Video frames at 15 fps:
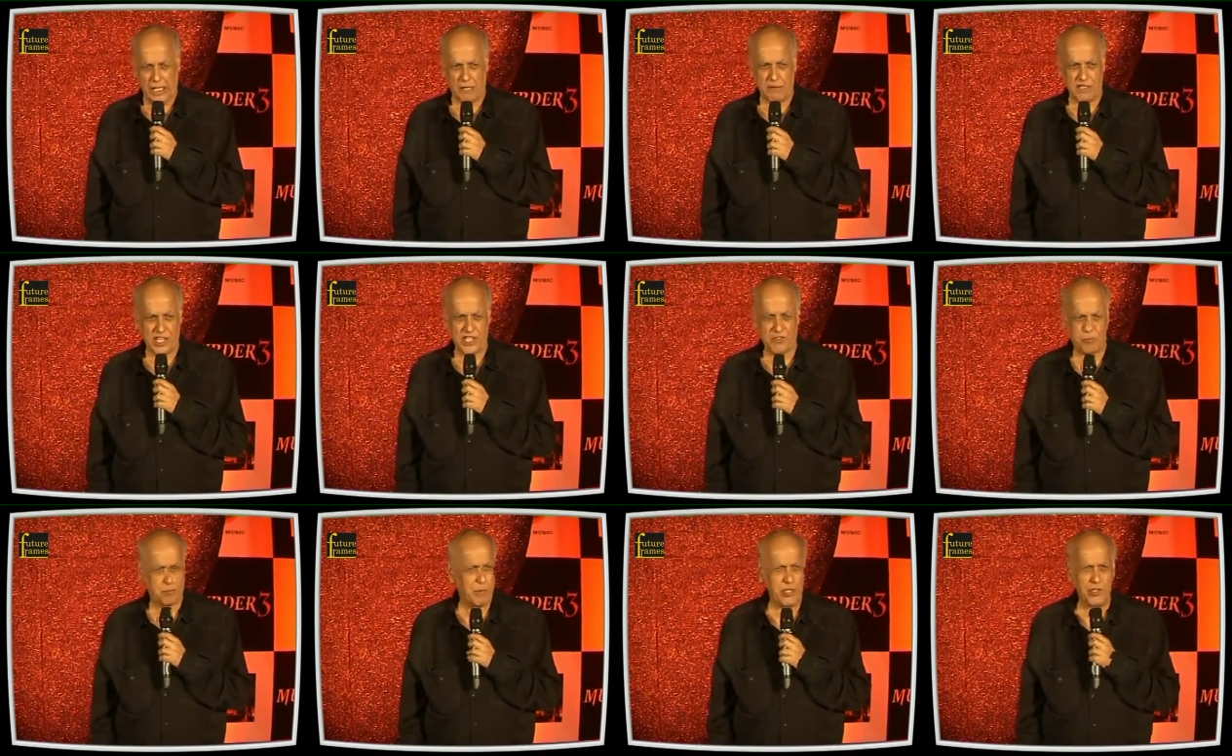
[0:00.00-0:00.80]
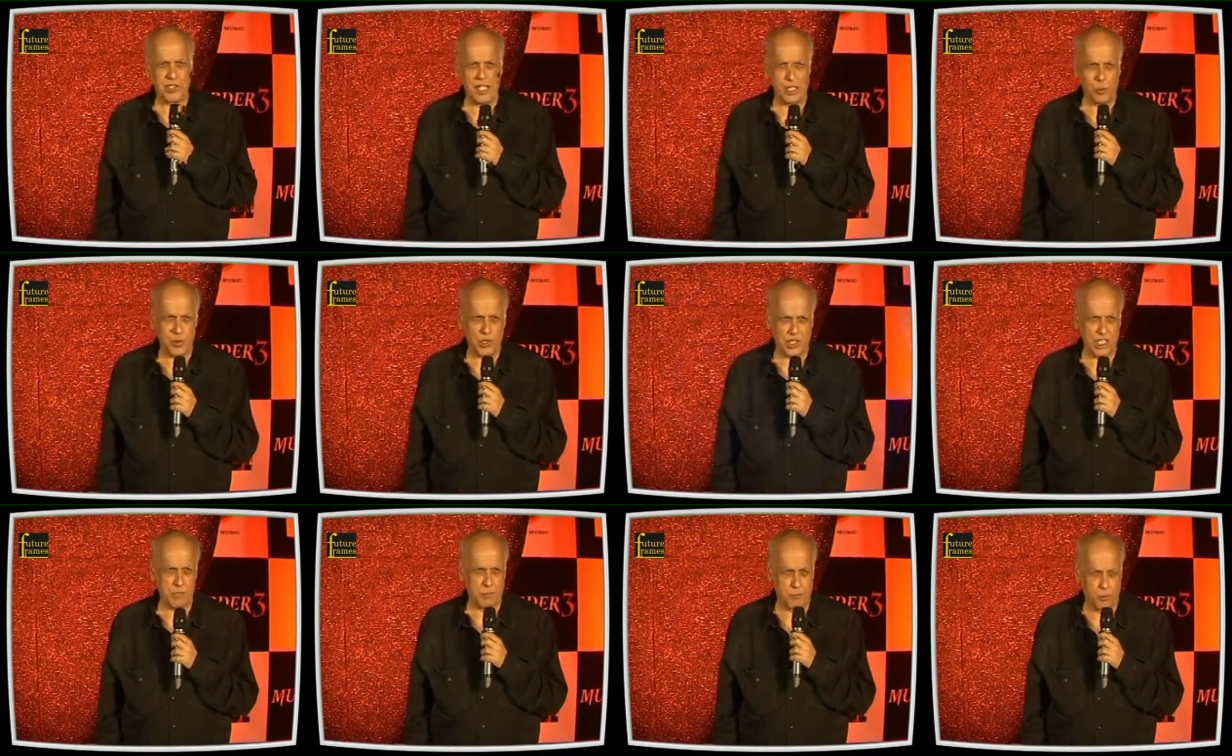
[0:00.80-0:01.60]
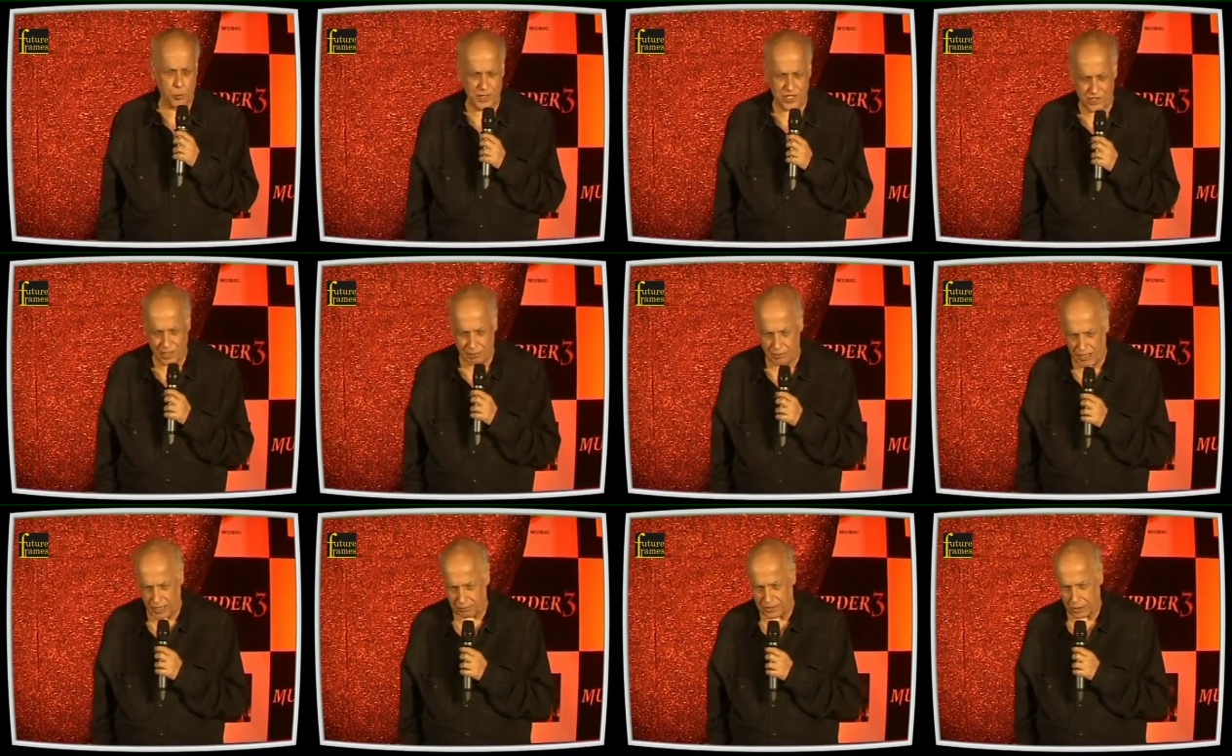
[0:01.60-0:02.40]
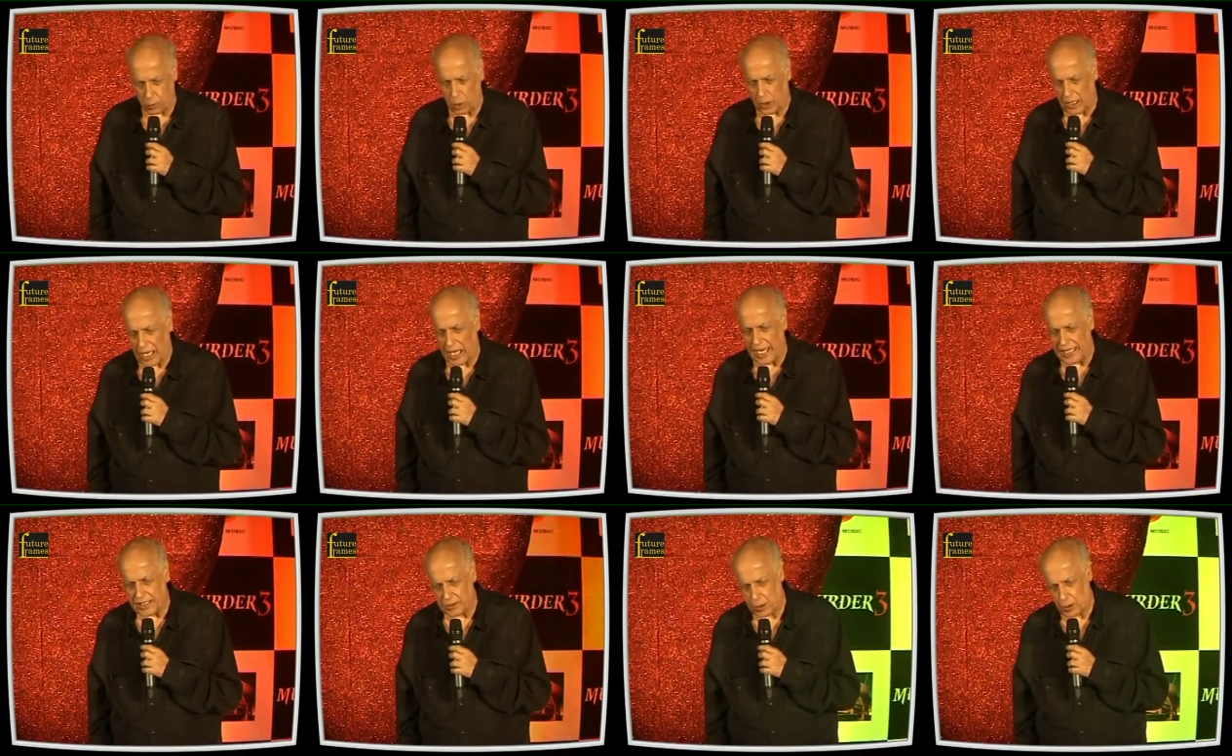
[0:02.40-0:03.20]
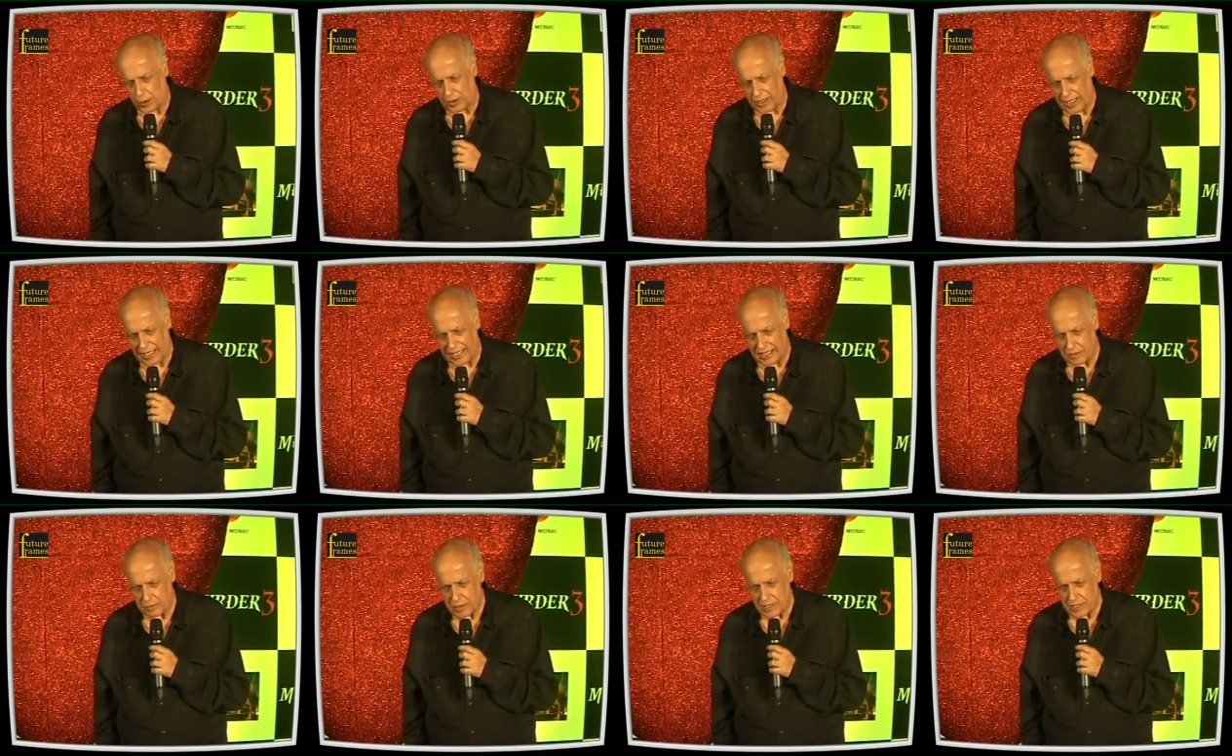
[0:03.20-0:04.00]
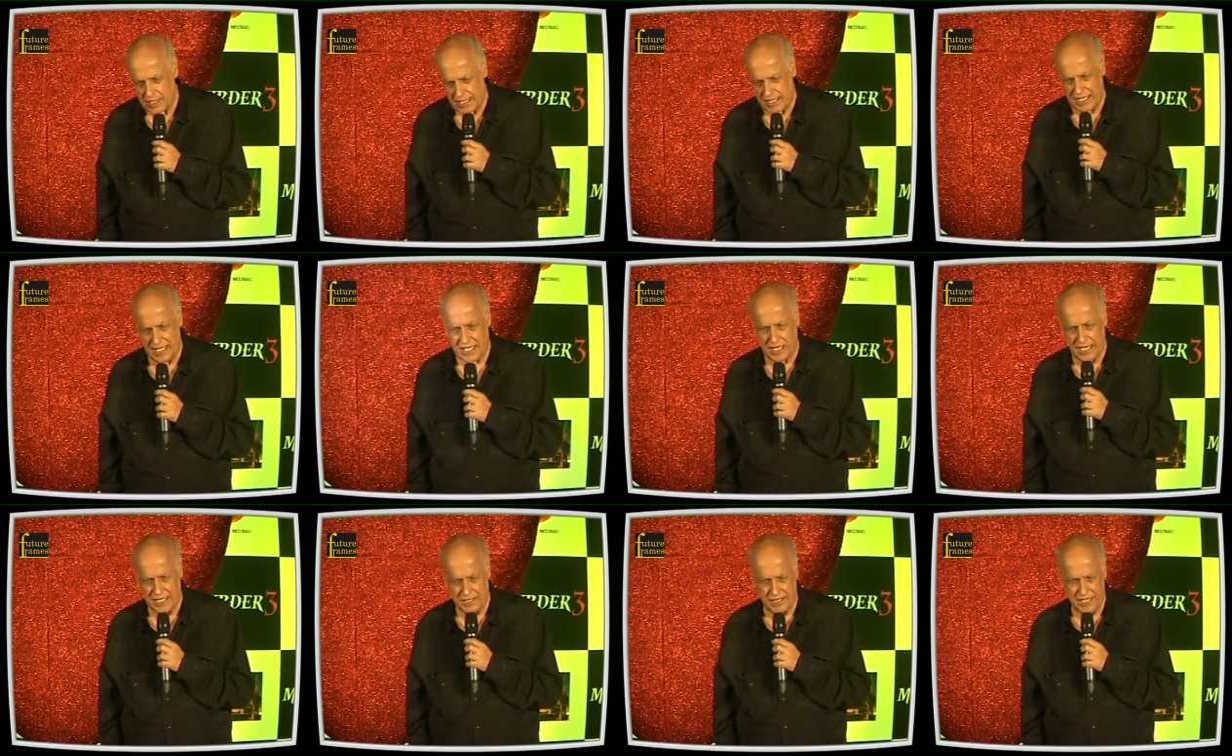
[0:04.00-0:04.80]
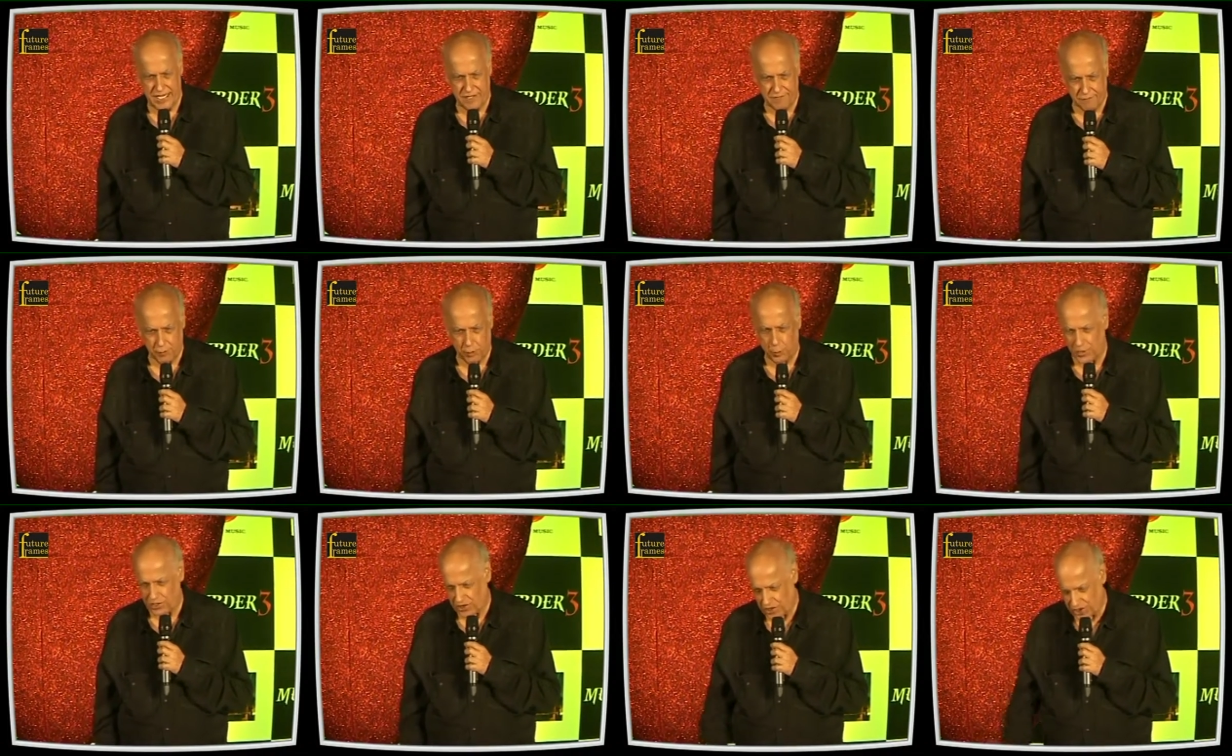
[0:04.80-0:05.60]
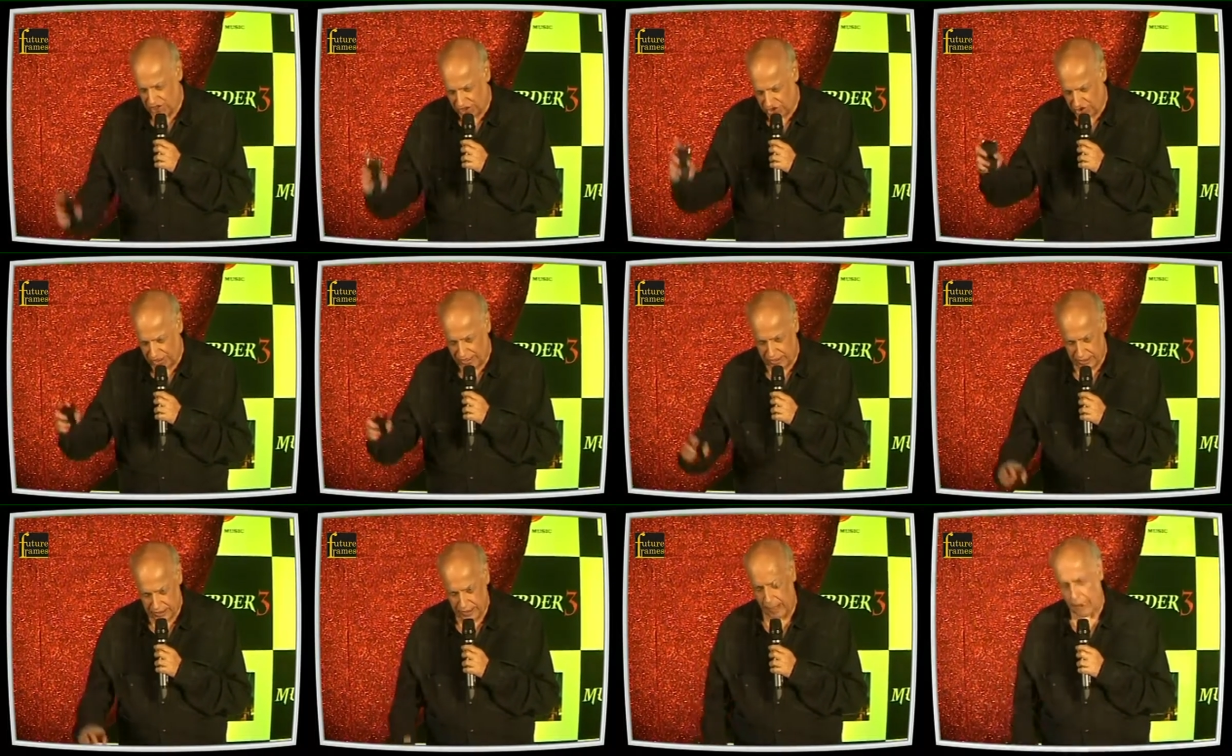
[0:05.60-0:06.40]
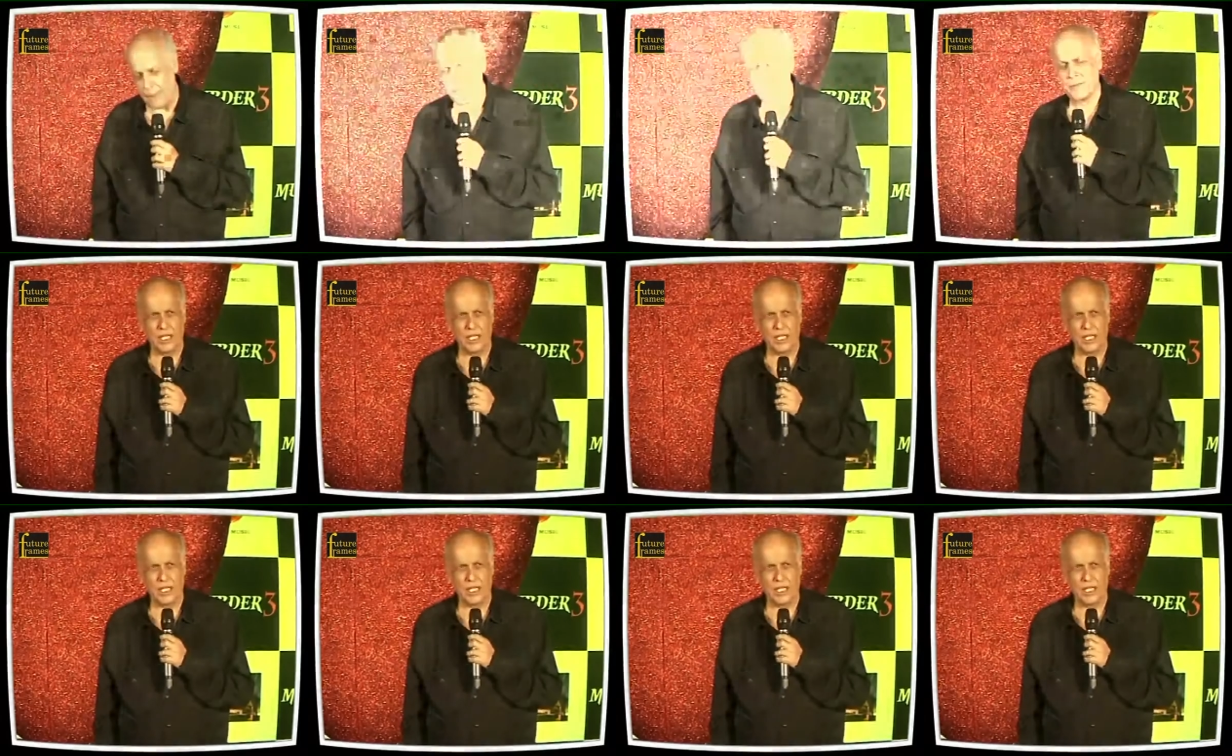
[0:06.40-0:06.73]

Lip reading: And I was just mentioning to Vishesh before we stepped up that what I thought I did in 1984 was a niche idea.